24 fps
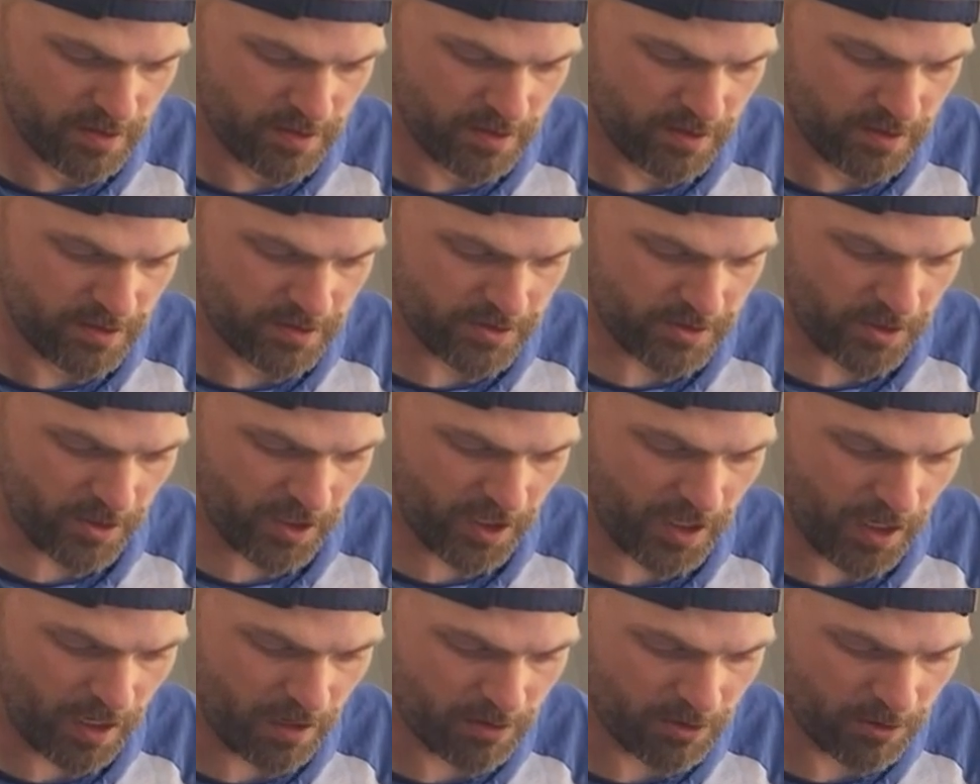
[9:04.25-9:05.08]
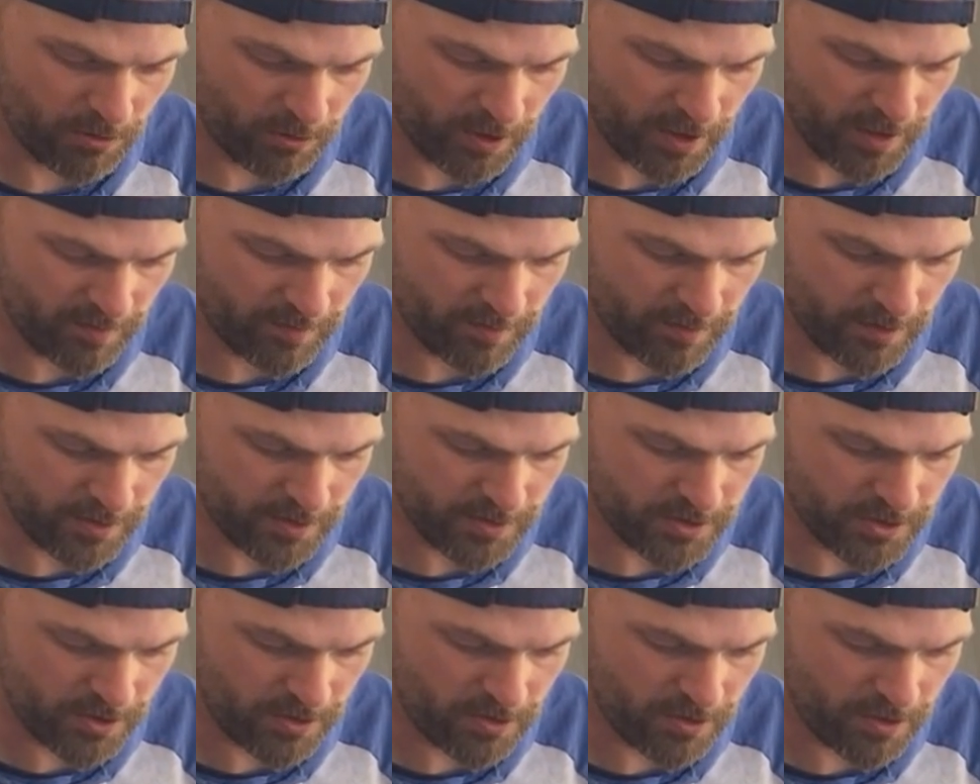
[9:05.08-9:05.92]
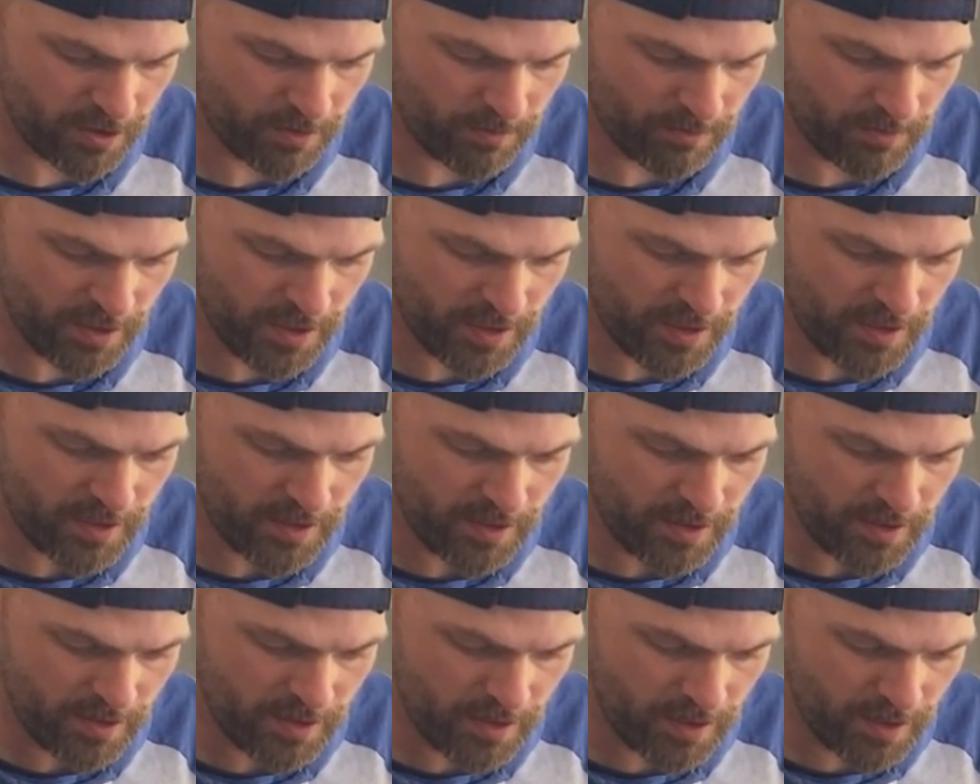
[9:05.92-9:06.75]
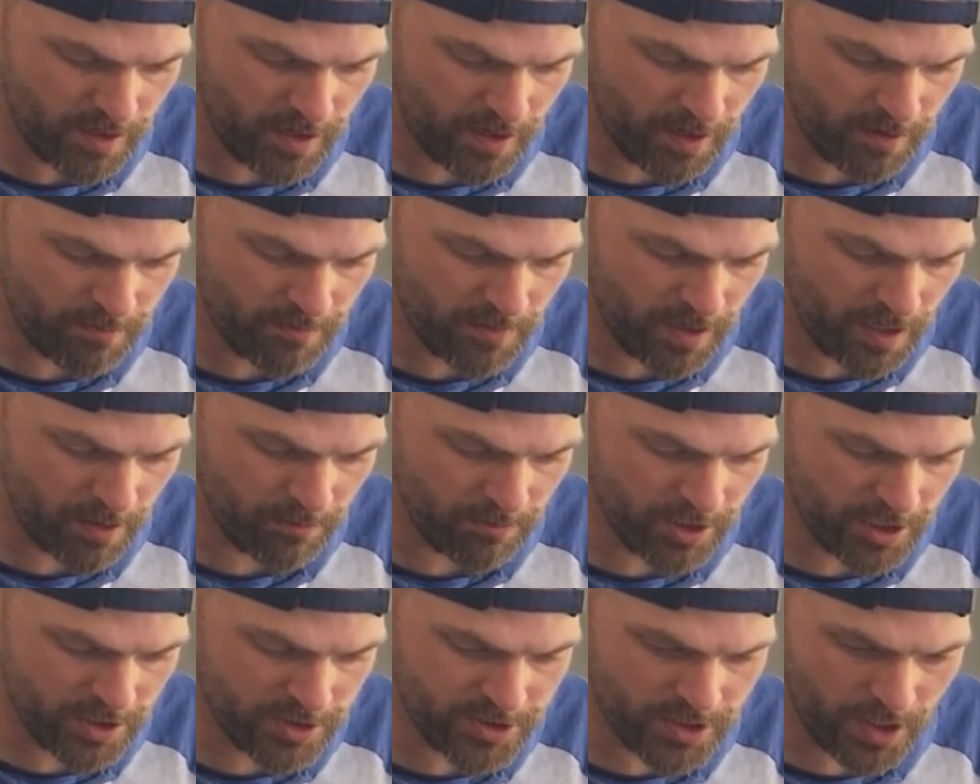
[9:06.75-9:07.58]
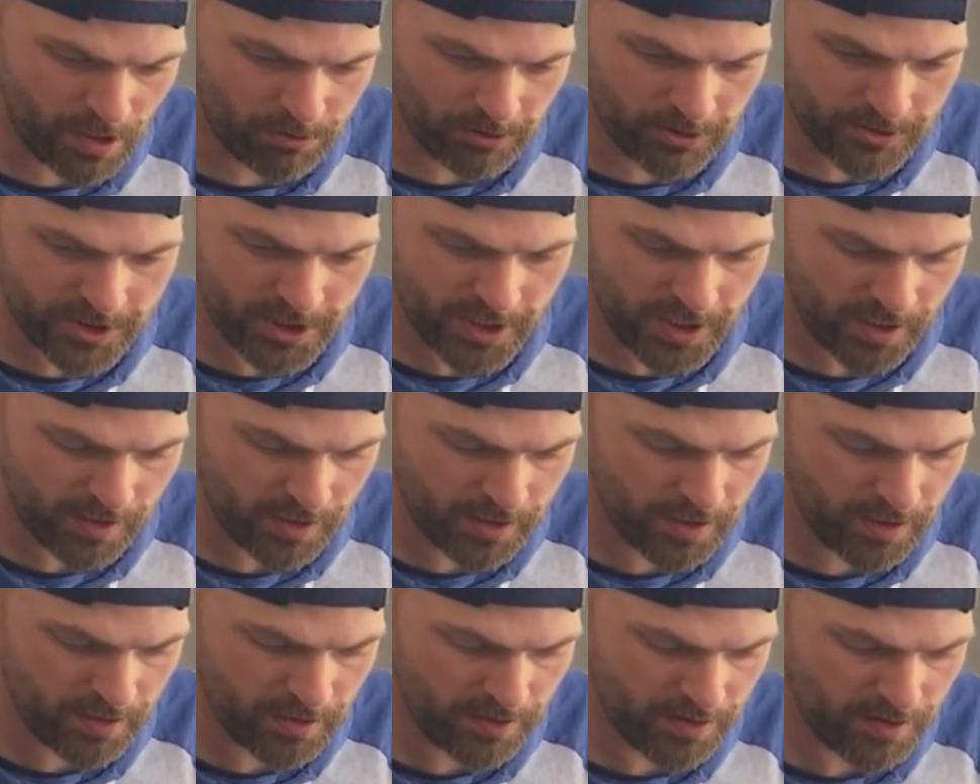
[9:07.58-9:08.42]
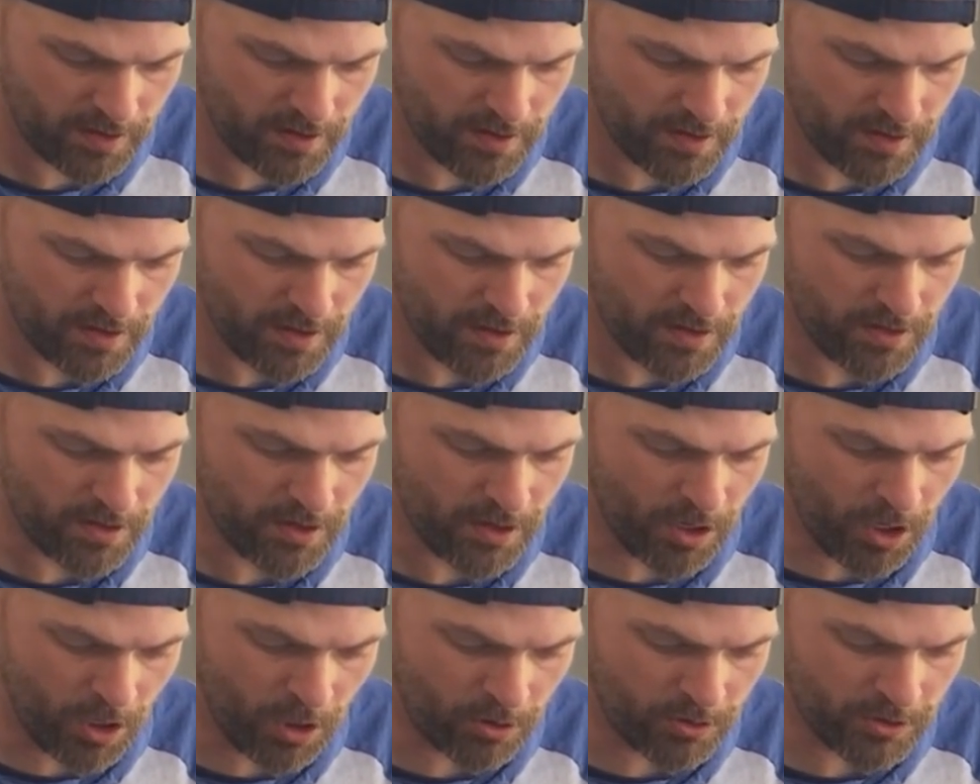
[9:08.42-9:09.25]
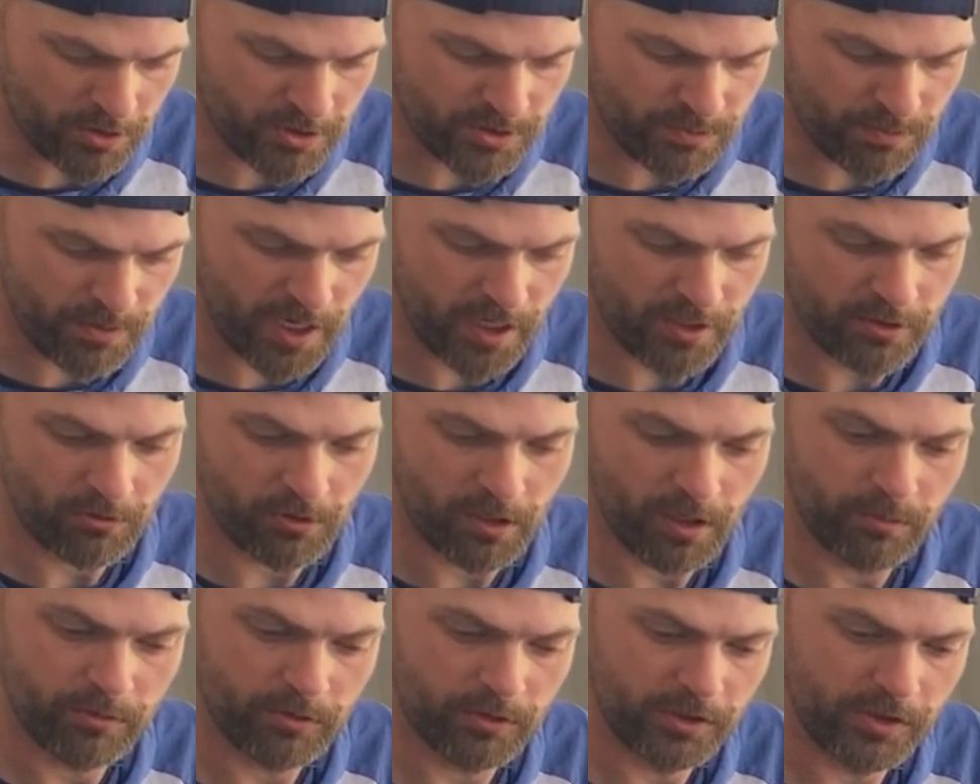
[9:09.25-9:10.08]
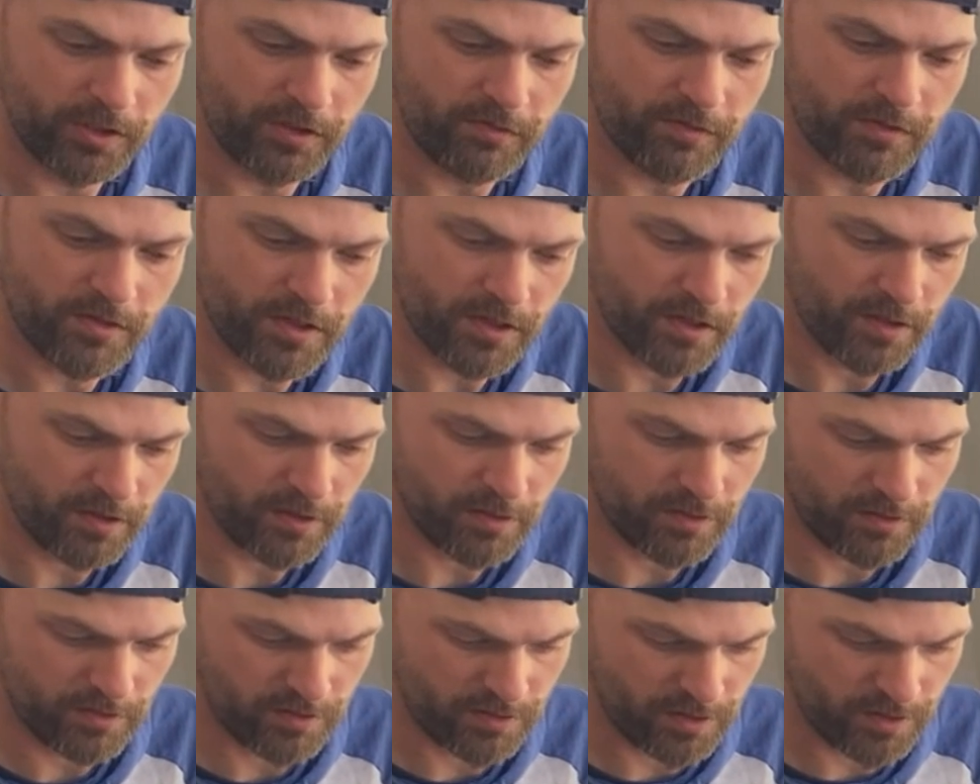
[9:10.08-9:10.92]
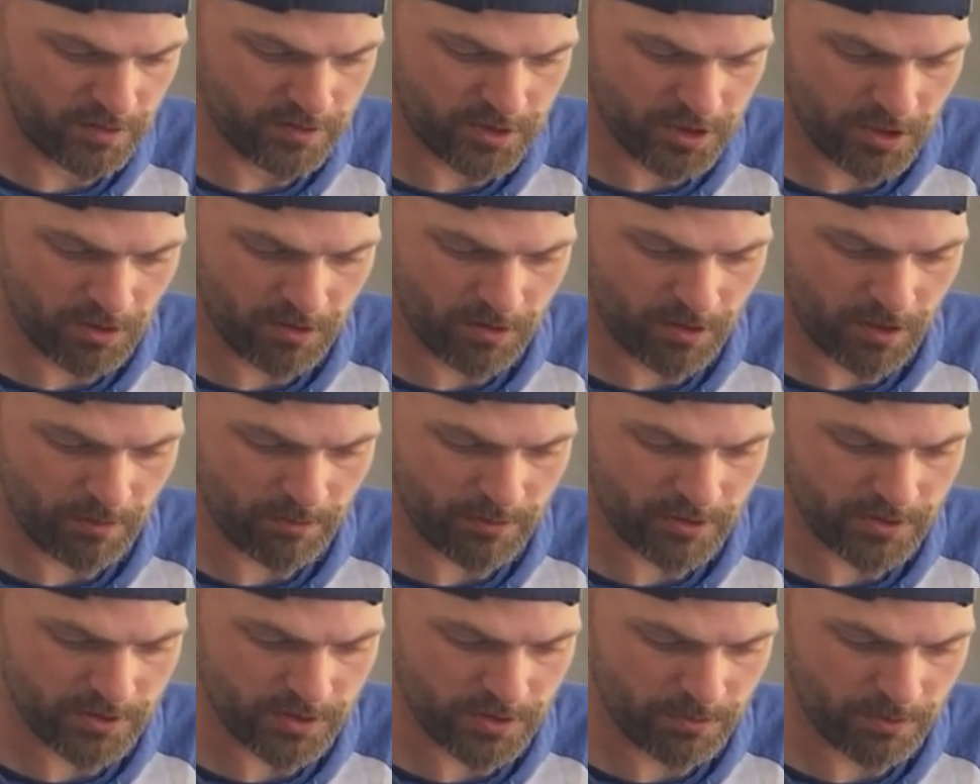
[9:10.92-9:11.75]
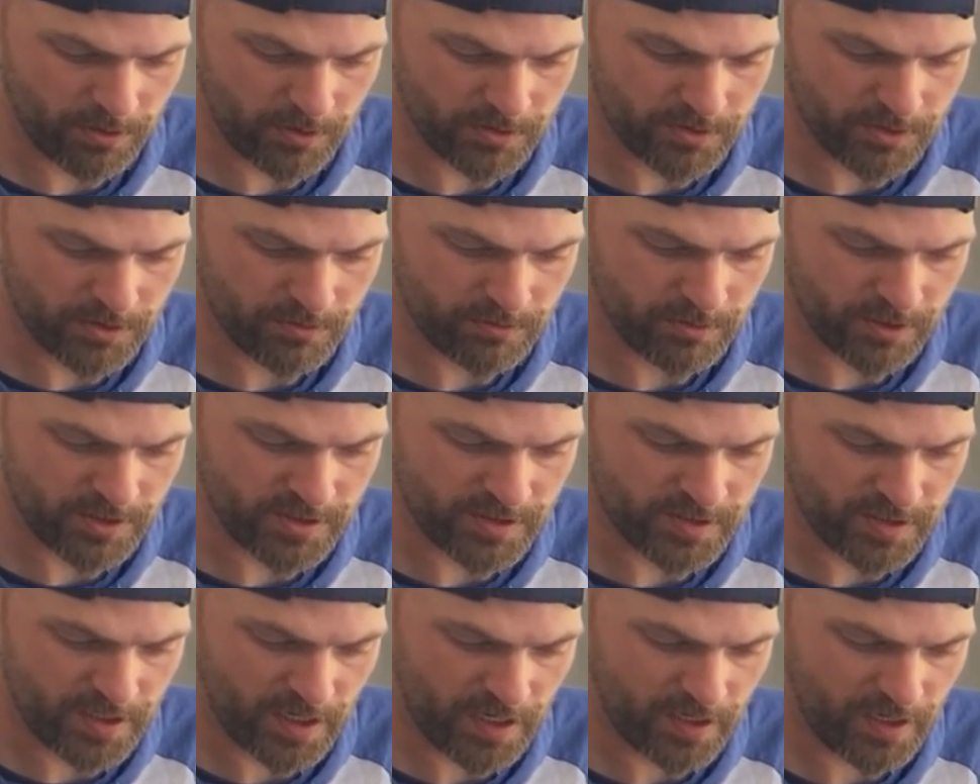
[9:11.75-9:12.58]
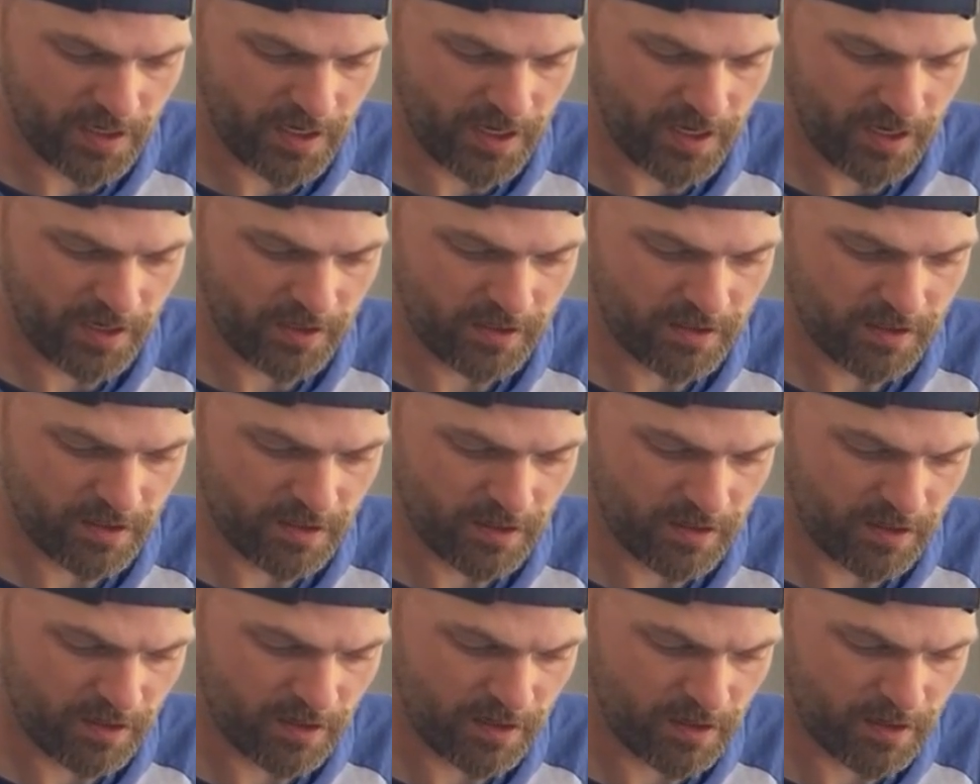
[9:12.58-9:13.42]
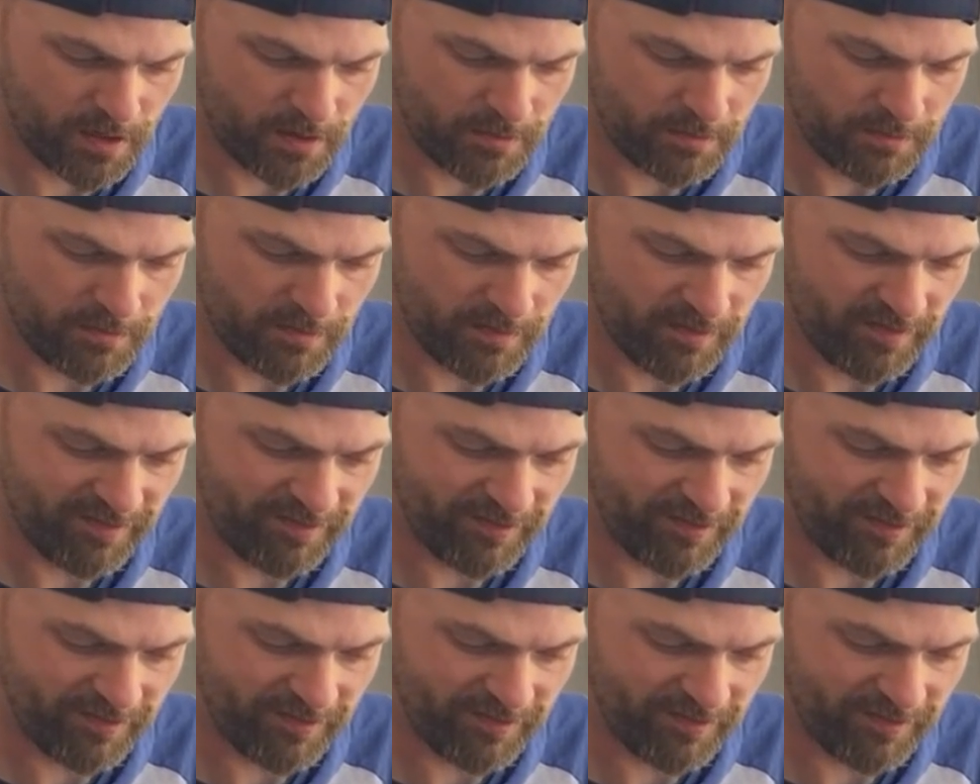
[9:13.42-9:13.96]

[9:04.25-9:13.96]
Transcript: And here's our counterweight for the tone arm. I'm going to double check the owner's manual. I believe the tone arm is supposed to be set at 3